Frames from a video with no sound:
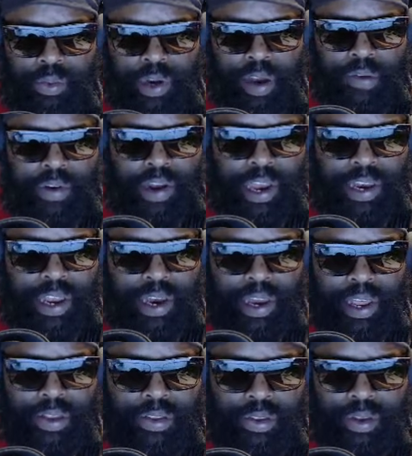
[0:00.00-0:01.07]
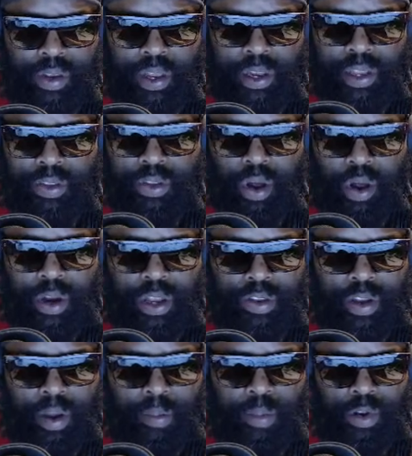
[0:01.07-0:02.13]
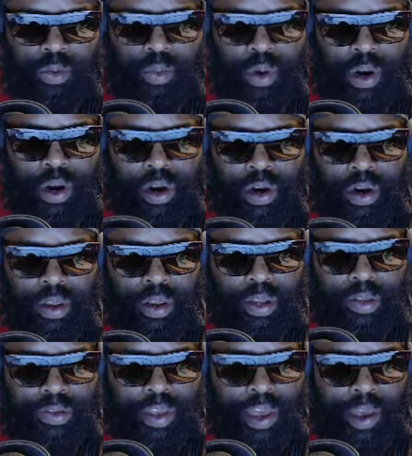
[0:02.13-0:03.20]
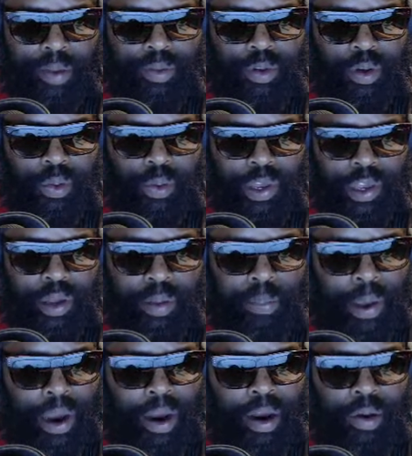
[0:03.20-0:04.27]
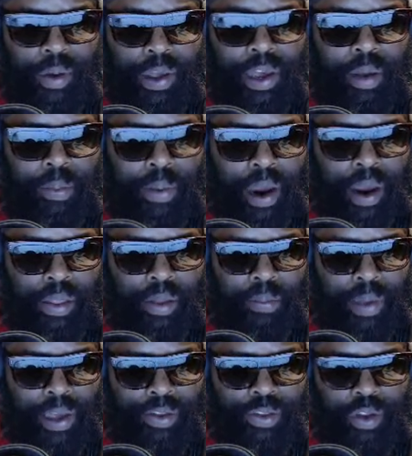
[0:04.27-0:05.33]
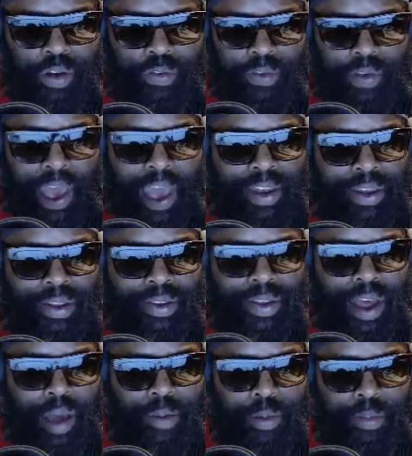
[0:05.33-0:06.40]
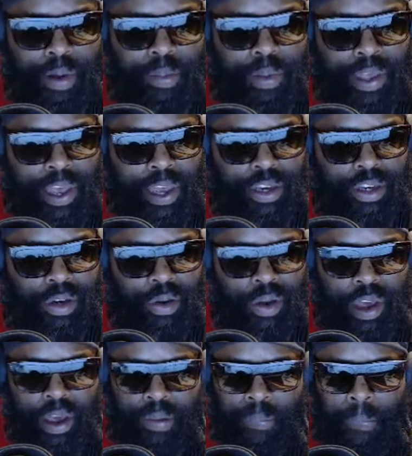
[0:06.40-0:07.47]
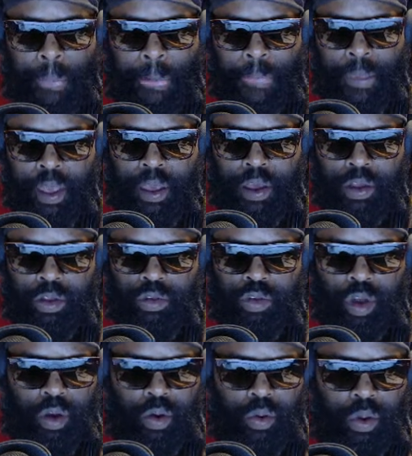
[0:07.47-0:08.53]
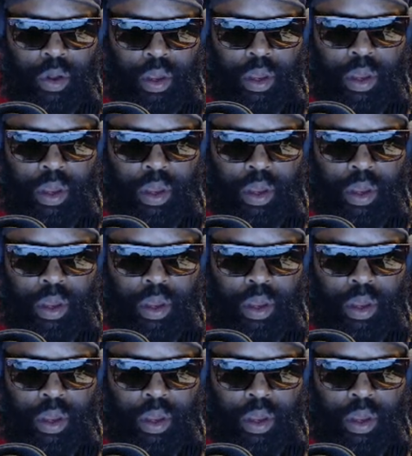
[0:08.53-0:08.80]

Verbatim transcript: whenever they did this, at least all these numbers were the same, so we can compare. We can compare them based off of at the time of publication, okay? So